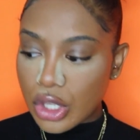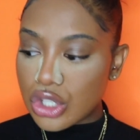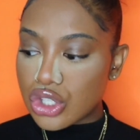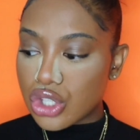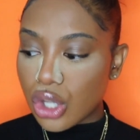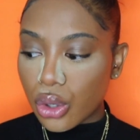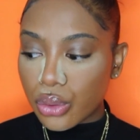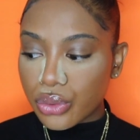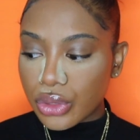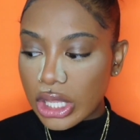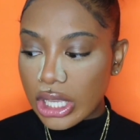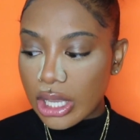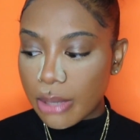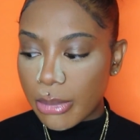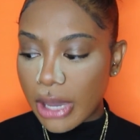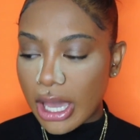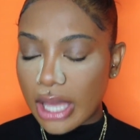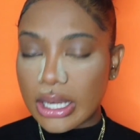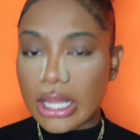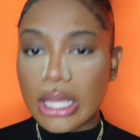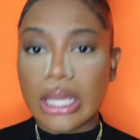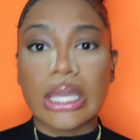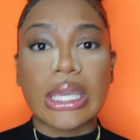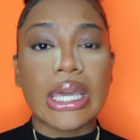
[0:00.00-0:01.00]
Don't think
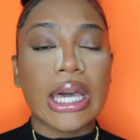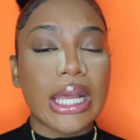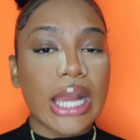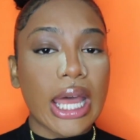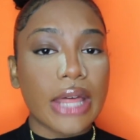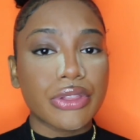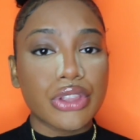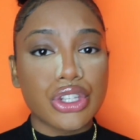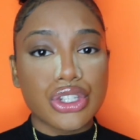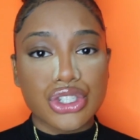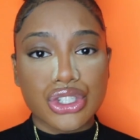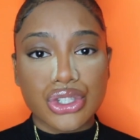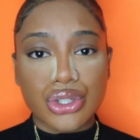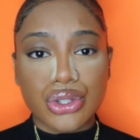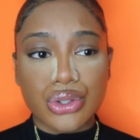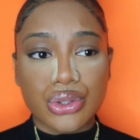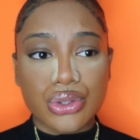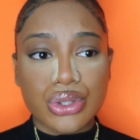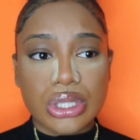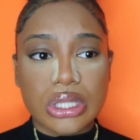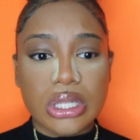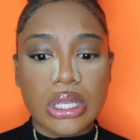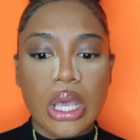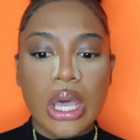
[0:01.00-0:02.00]
about it. Cut out the
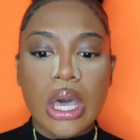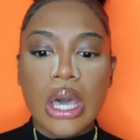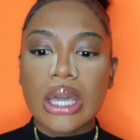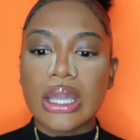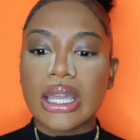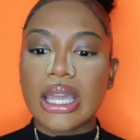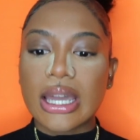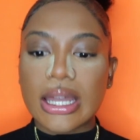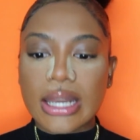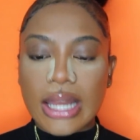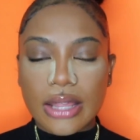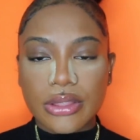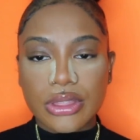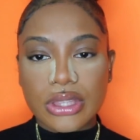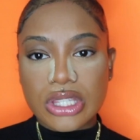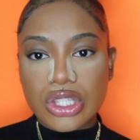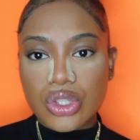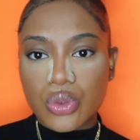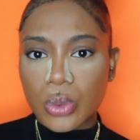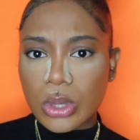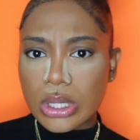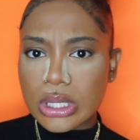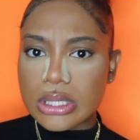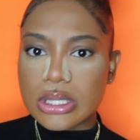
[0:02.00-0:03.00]
juice, cut out the
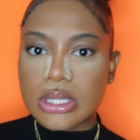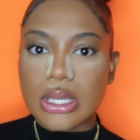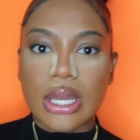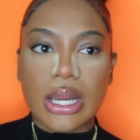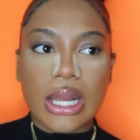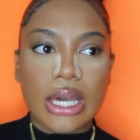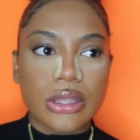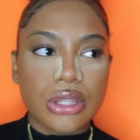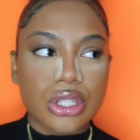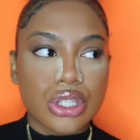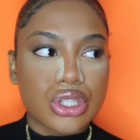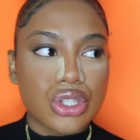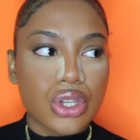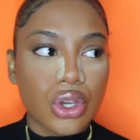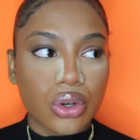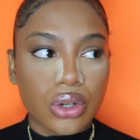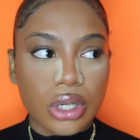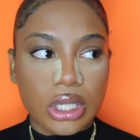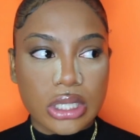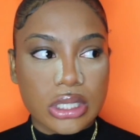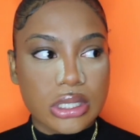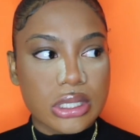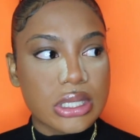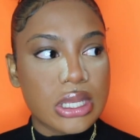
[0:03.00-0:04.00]
sweets, cut out the
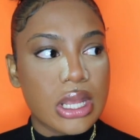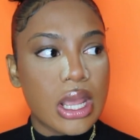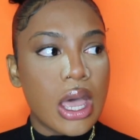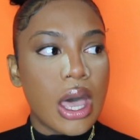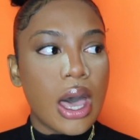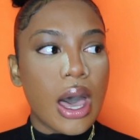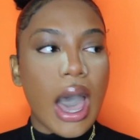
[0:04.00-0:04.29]
sodas.